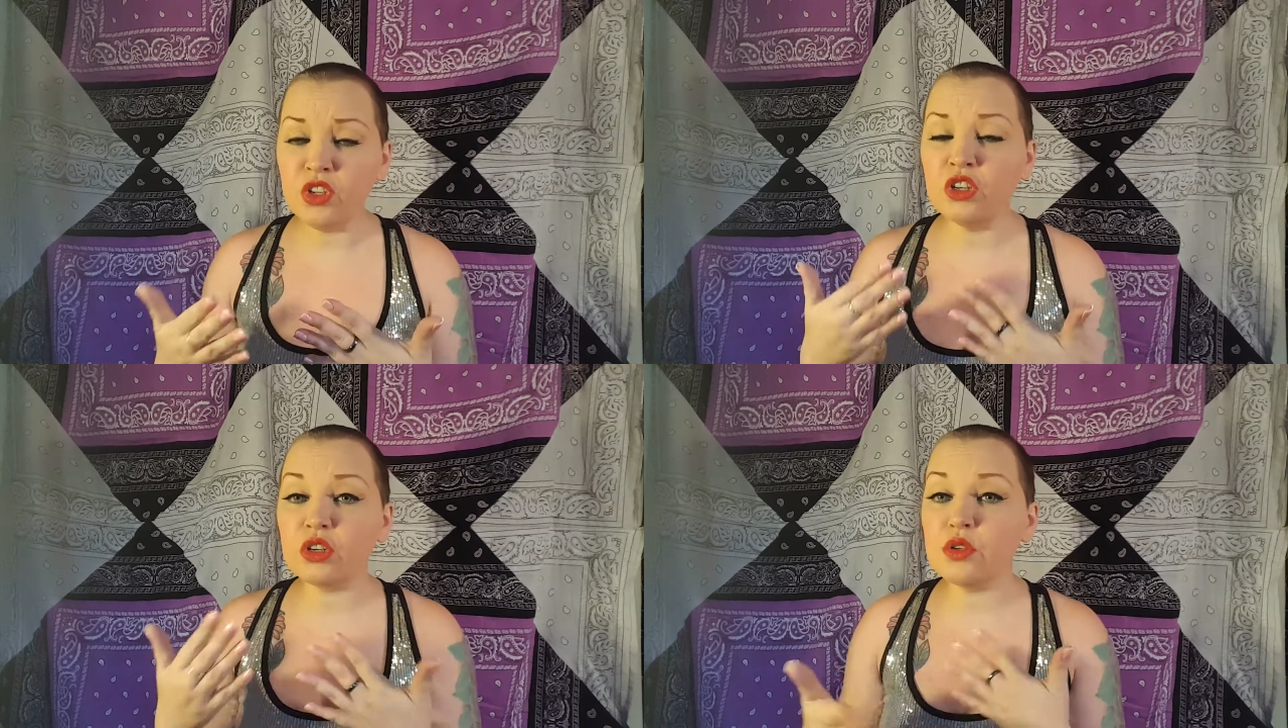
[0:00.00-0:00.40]

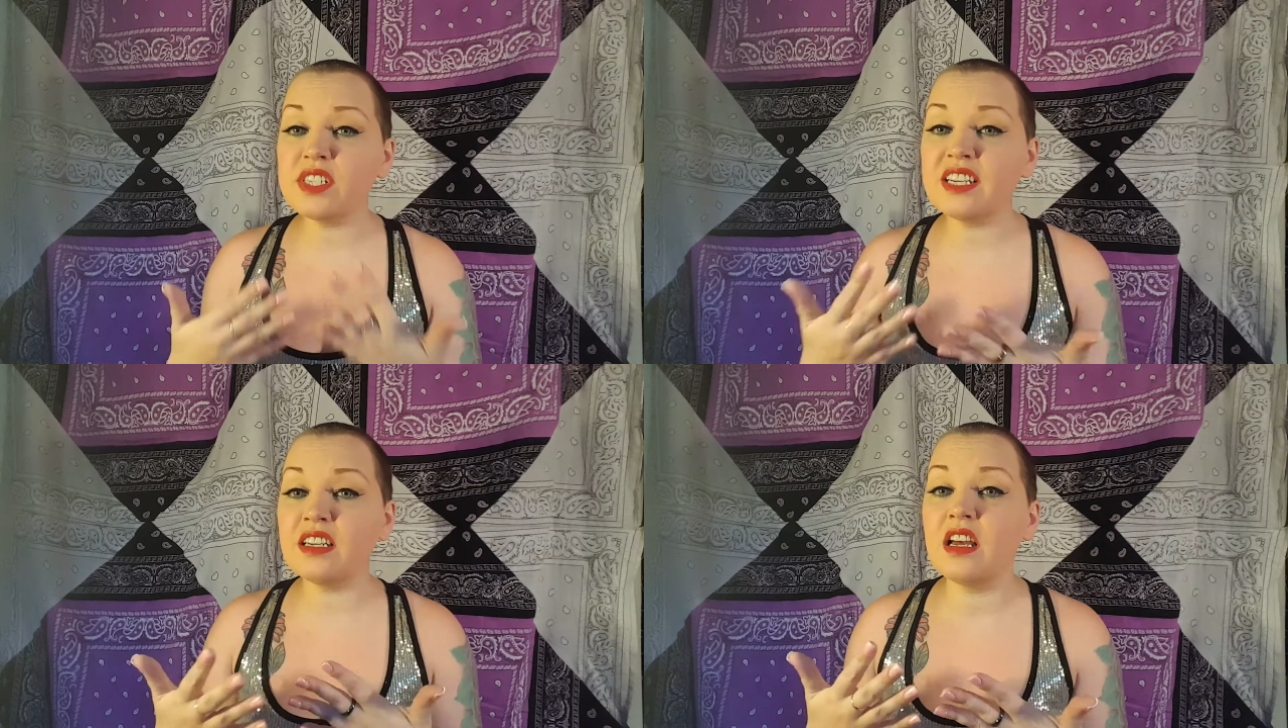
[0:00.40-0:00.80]

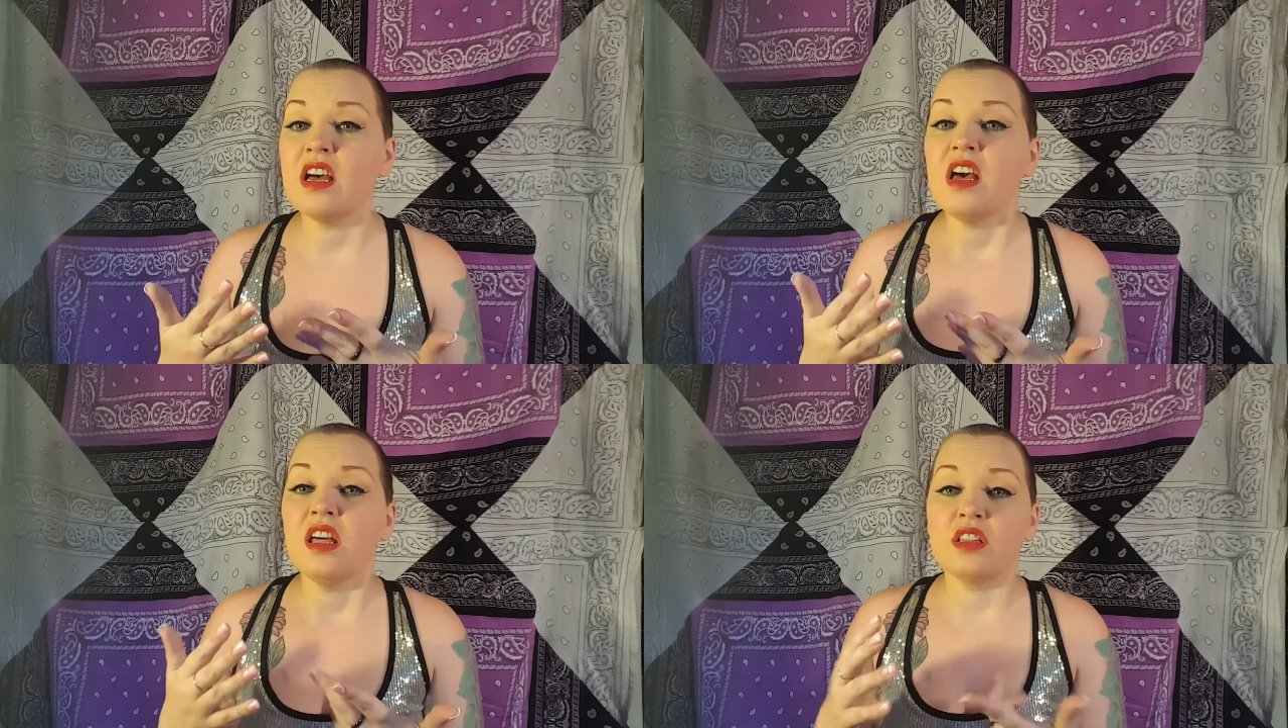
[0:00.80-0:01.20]
who's in
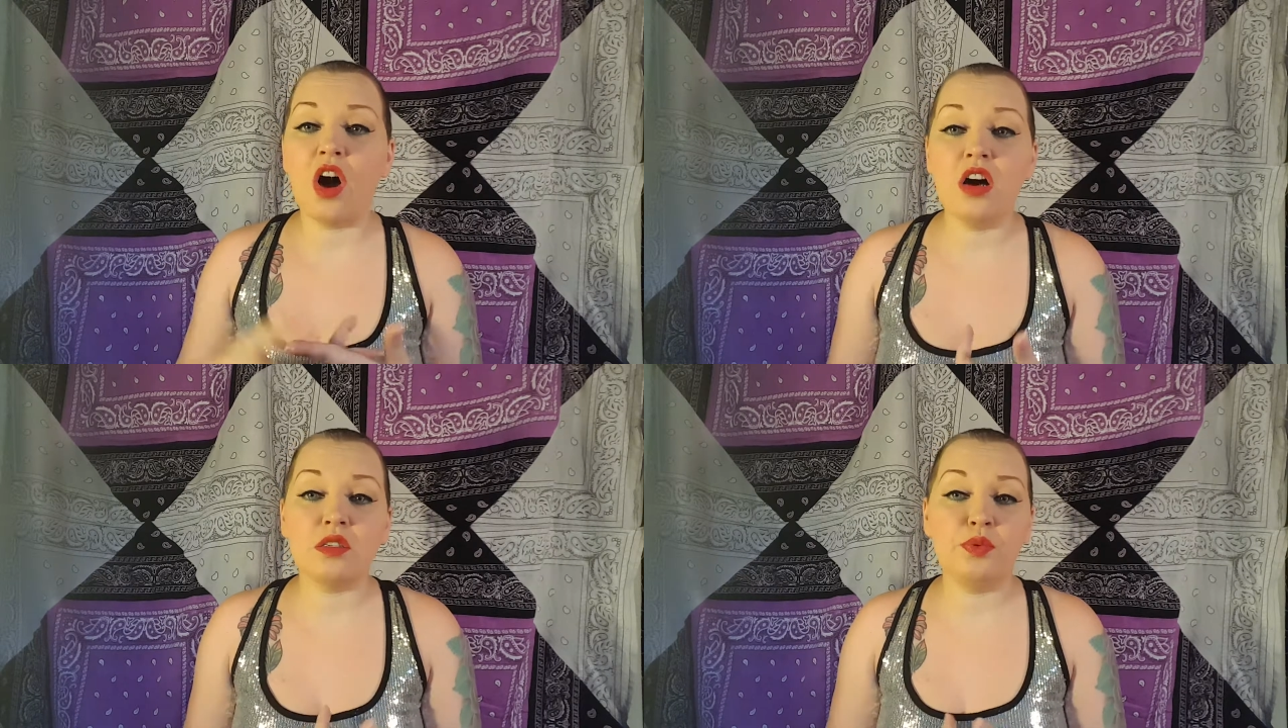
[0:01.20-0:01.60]
the
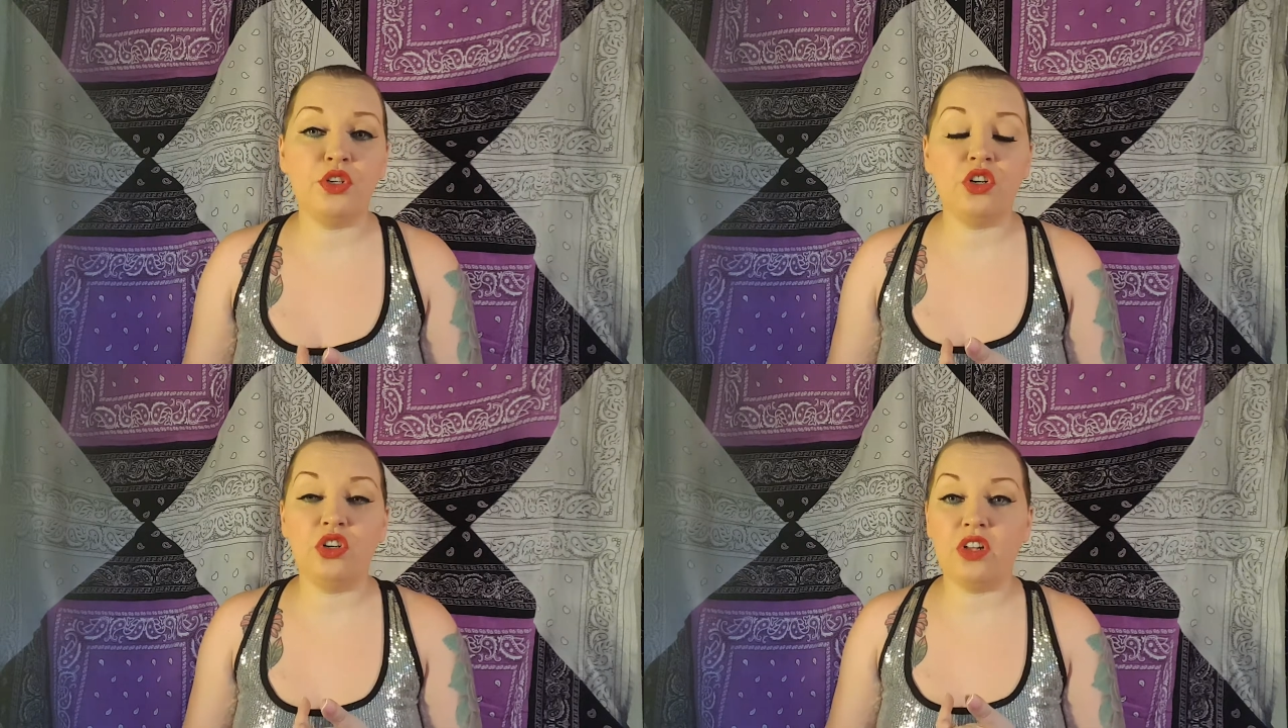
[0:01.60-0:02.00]

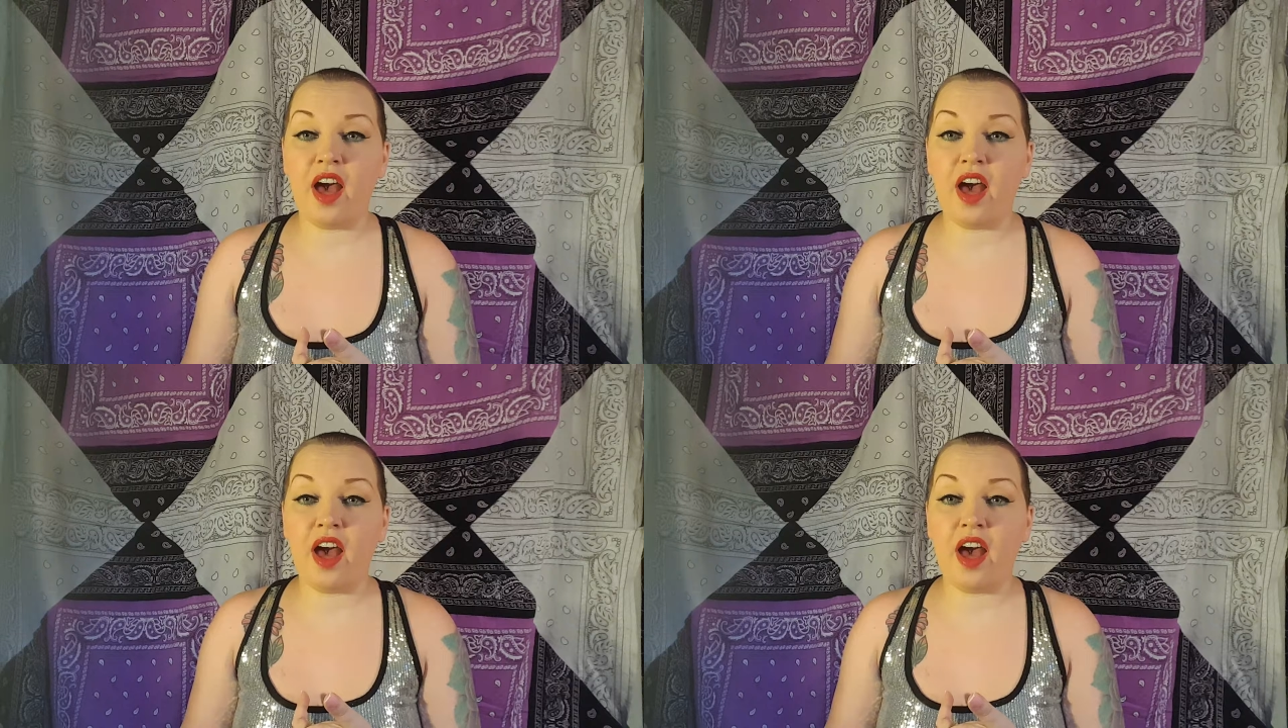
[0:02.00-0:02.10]
hospital